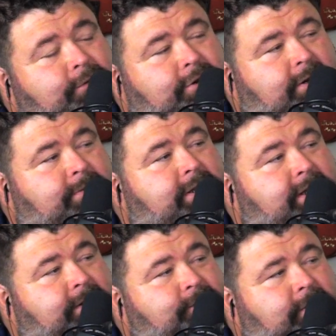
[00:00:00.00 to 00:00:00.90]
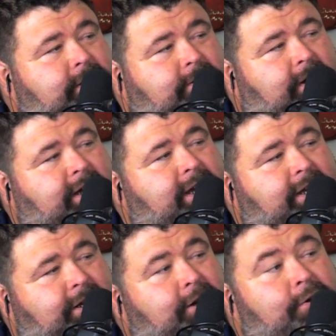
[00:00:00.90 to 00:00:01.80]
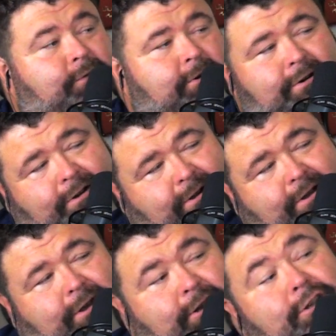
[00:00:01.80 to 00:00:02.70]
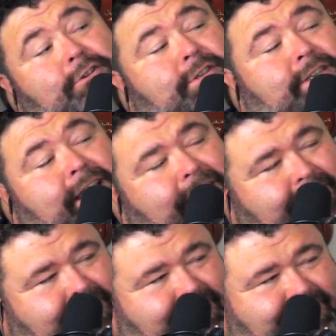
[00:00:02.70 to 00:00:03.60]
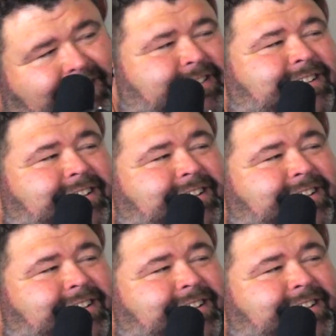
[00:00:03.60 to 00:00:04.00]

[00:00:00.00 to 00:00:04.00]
ready for something different. So I kind of hover to the sides.